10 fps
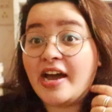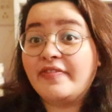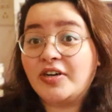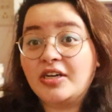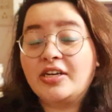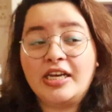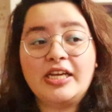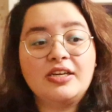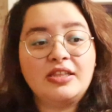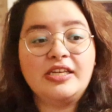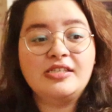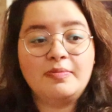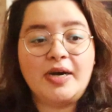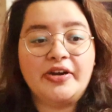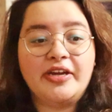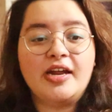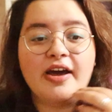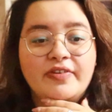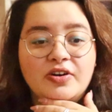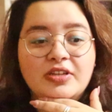I've heard really good things about it.
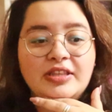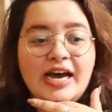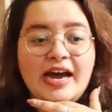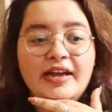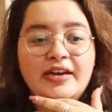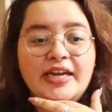I've heard that